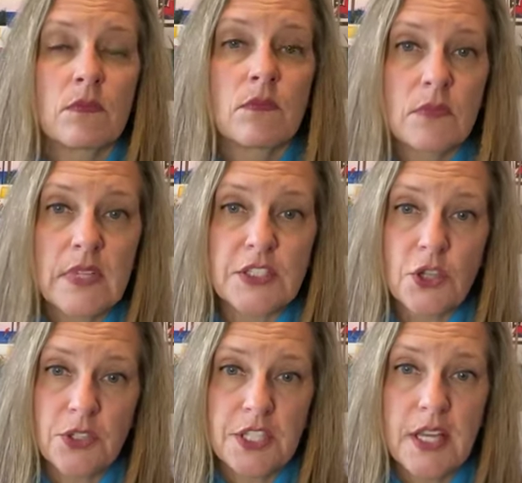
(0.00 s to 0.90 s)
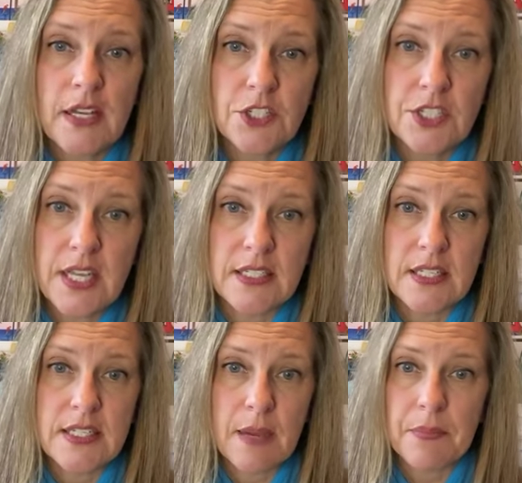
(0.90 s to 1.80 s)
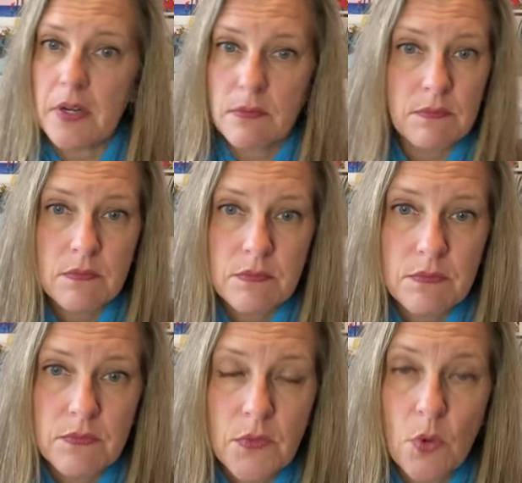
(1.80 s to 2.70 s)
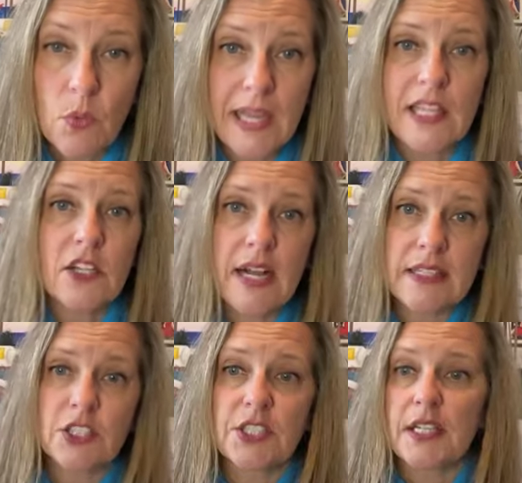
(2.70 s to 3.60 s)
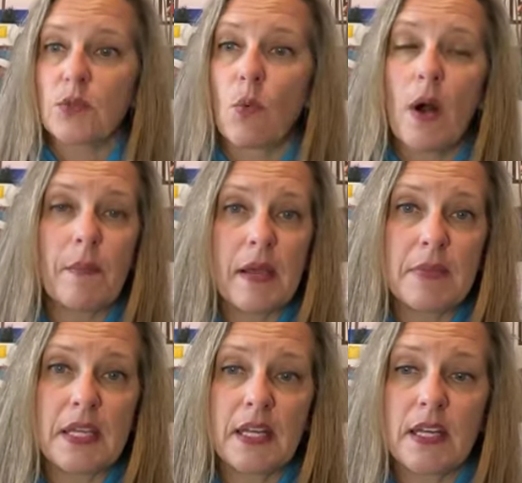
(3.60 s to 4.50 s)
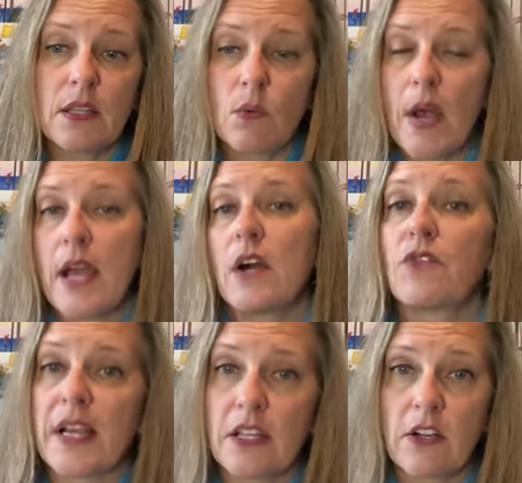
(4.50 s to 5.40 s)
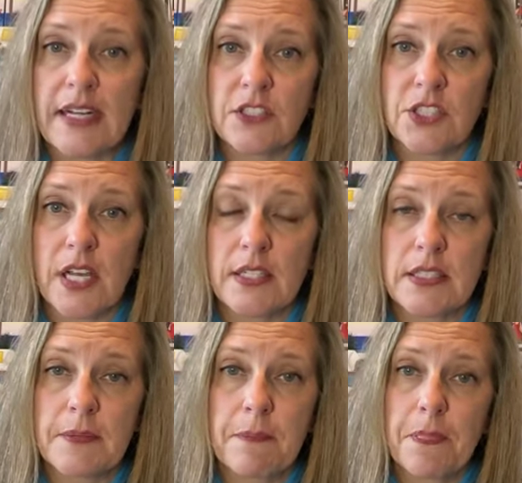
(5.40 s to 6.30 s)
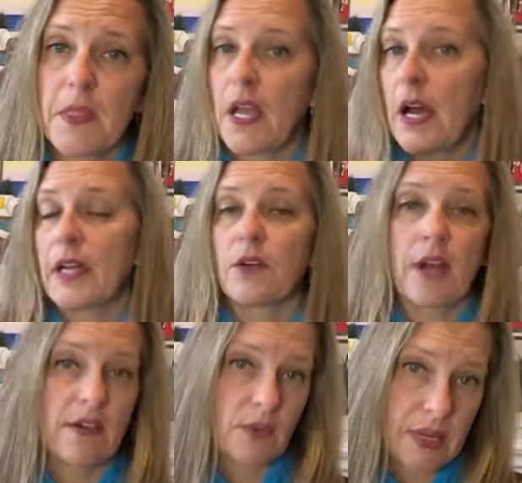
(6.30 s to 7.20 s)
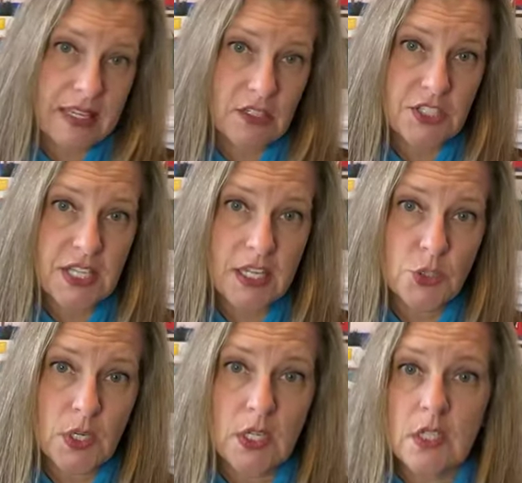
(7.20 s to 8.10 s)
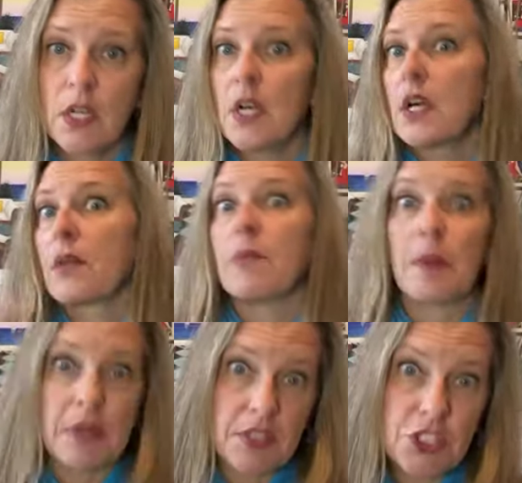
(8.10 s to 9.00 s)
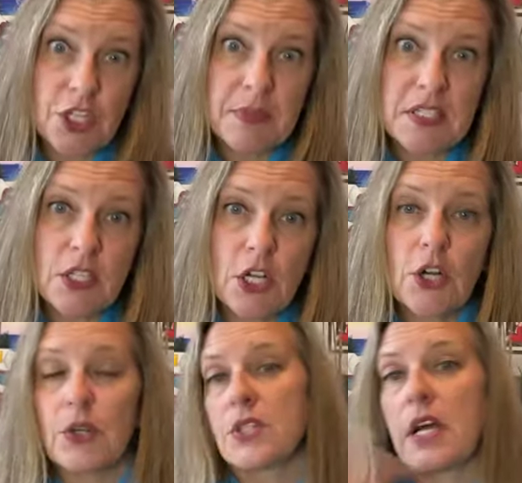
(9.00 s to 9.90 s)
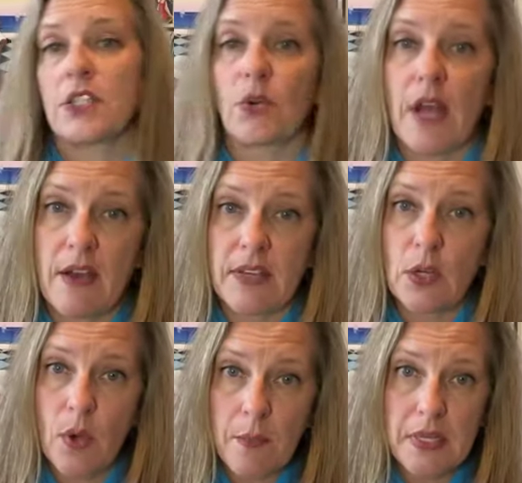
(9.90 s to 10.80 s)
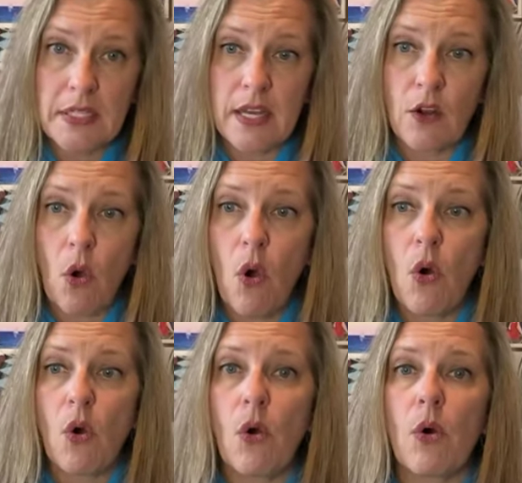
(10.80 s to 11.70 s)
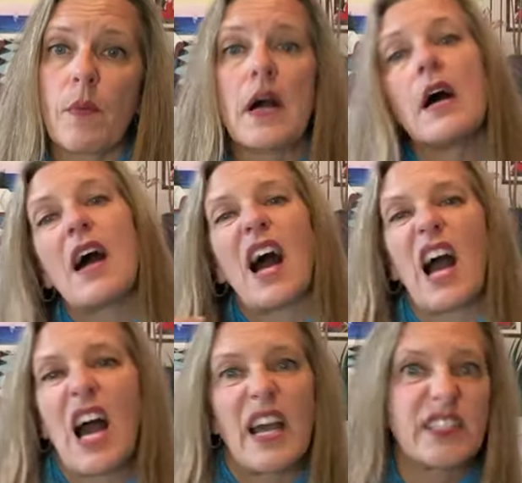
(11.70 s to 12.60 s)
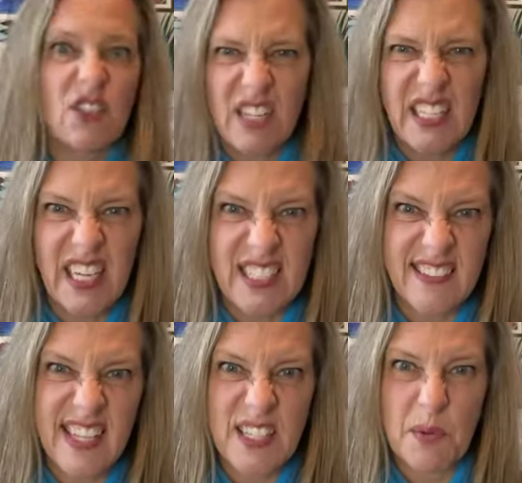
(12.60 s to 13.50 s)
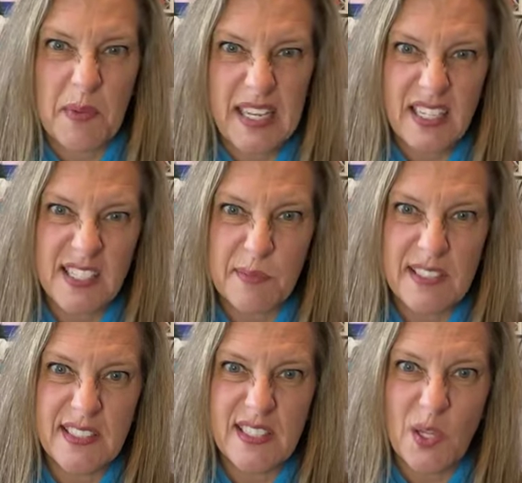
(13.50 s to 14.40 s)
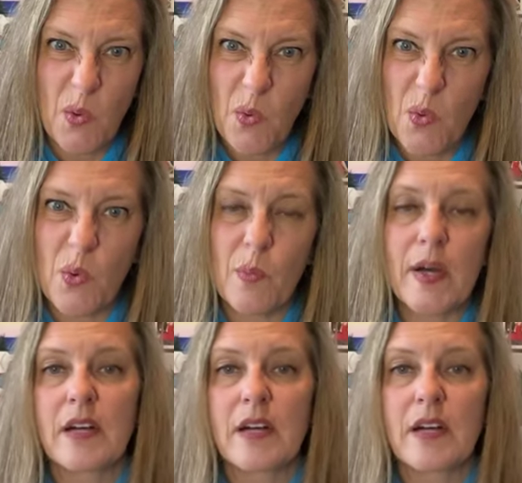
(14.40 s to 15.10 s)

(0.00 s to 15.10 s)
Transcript: Let's go to the exercise example. Regular exercise. What might be getting in the way of regular exercise? I don't have a regular schedule. Maybe the gym is closed. I don't have equipment at home. I don't like to exercise when my husband is home.